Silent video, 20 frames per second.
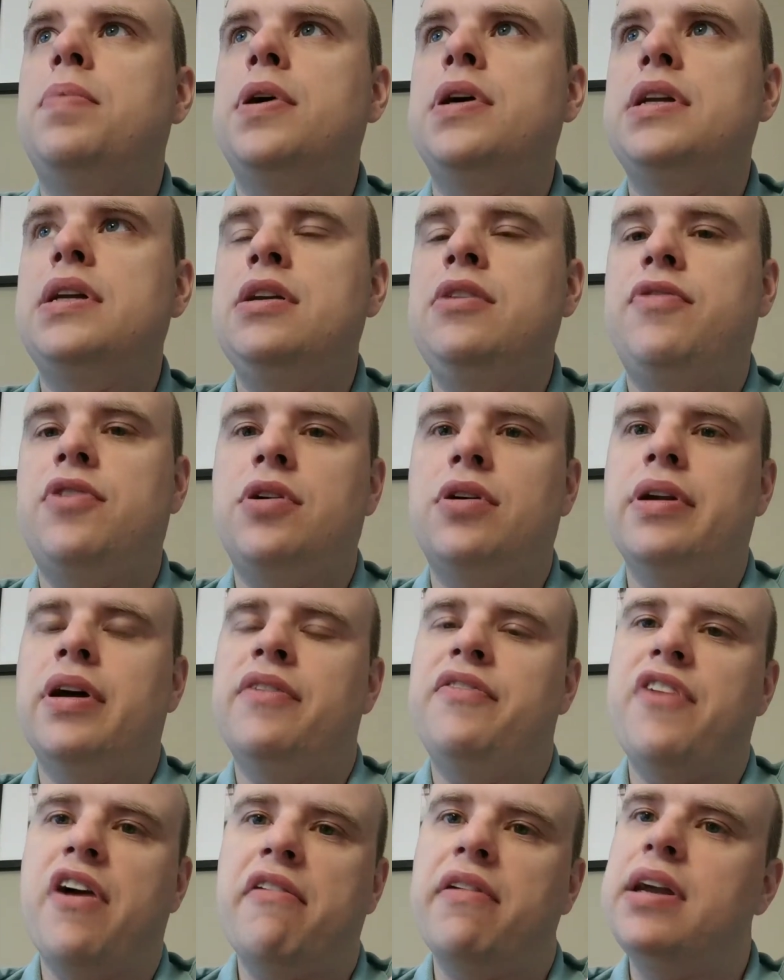But you've
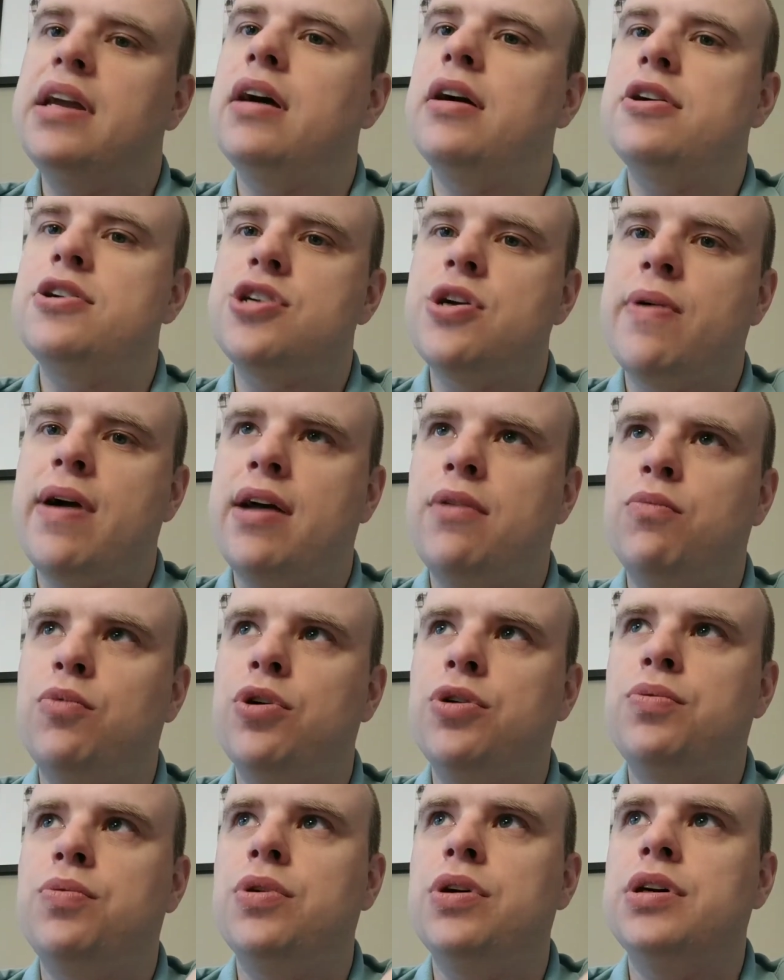got a very young
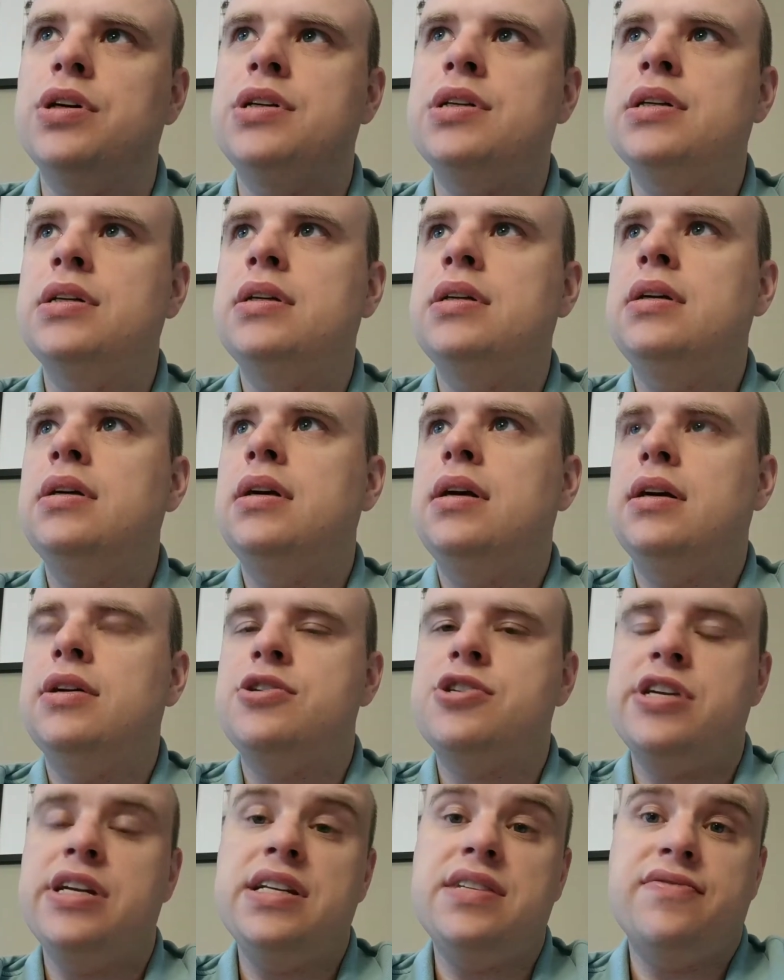Joanne Woodward.
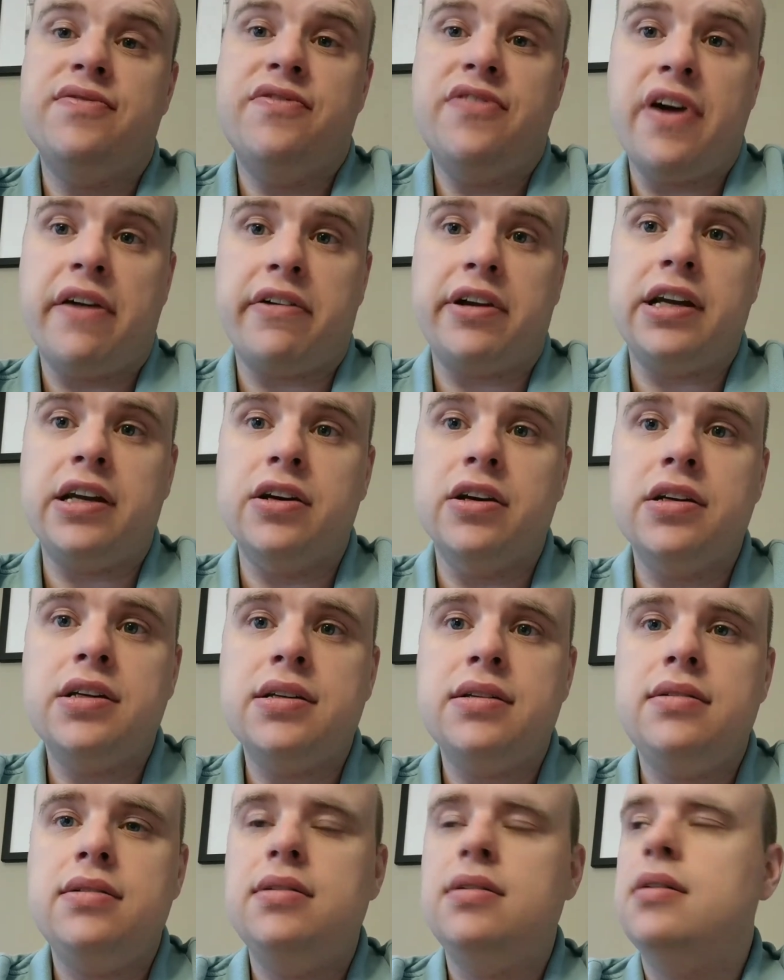She's very
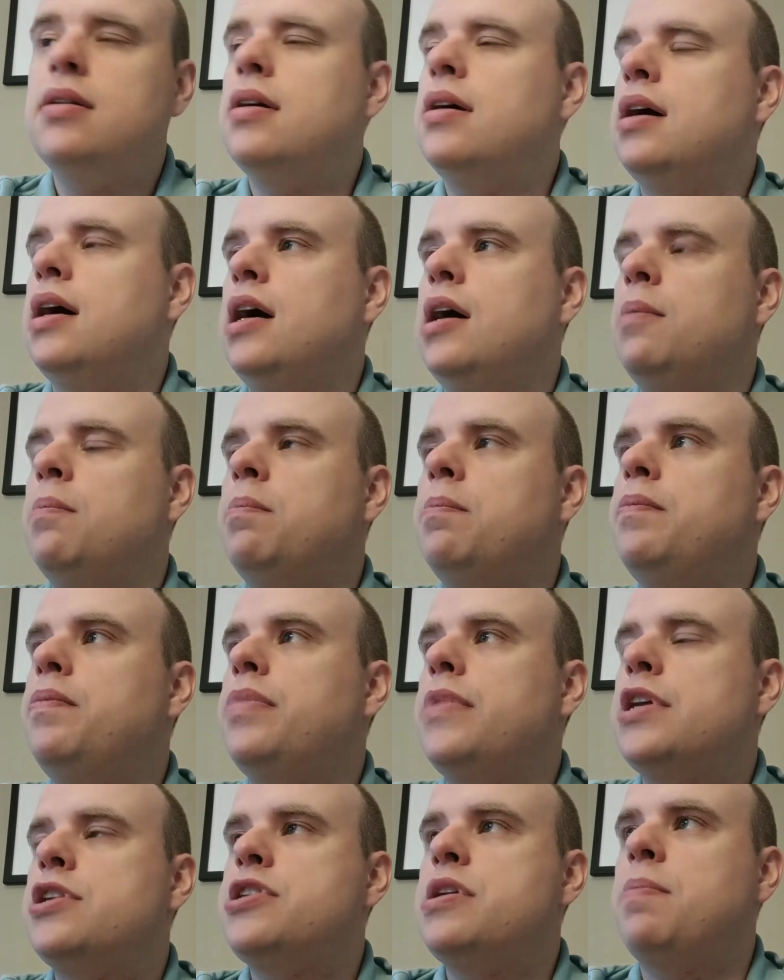good.
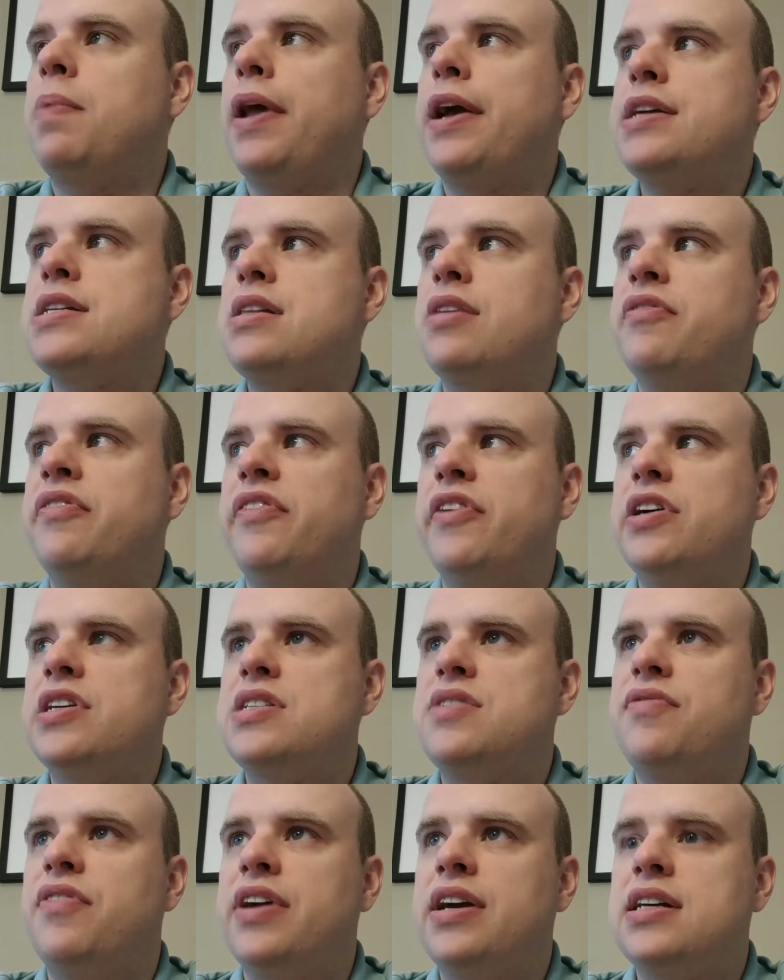She plays the
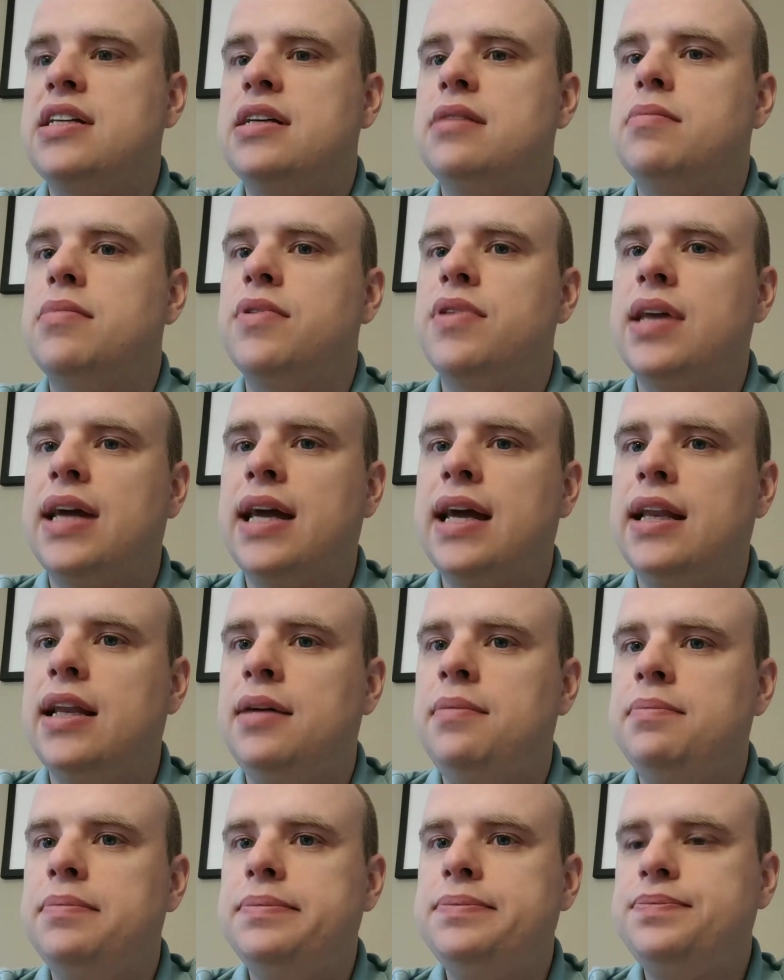first victim of the
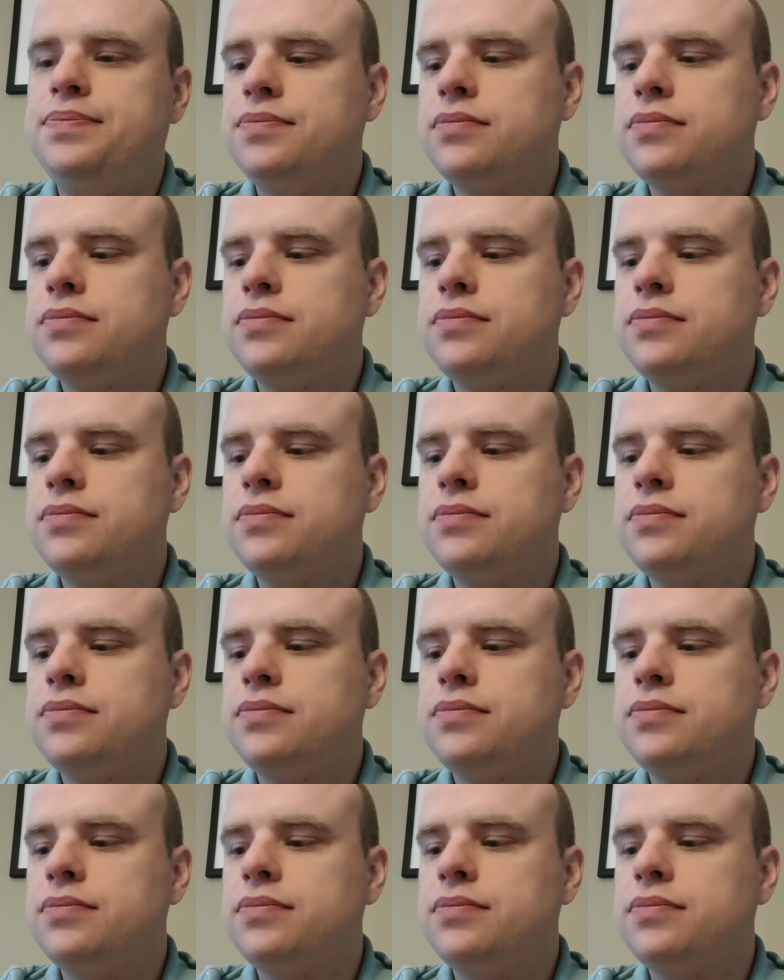killer.